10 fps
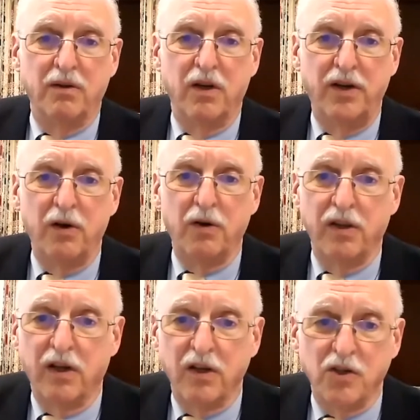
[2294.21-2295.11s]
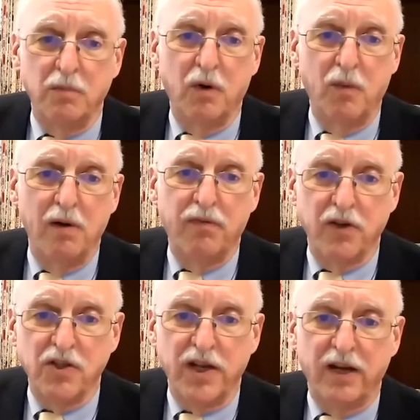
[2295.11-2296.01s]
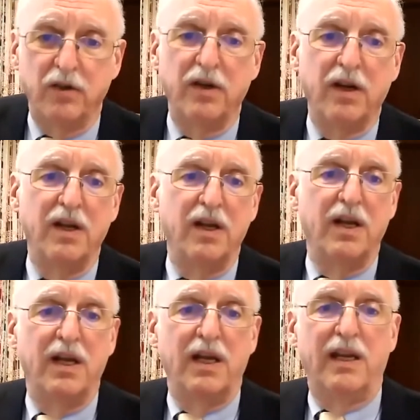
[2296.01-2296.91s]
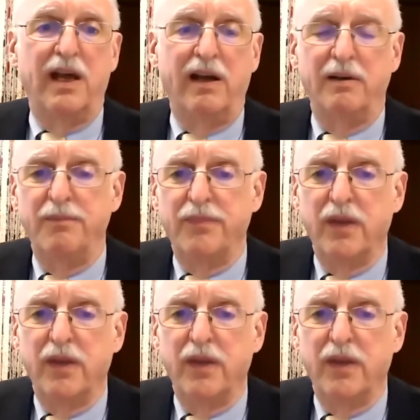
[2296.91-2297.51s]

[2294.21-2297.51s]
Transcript: adhere to the consumer welfare standard. The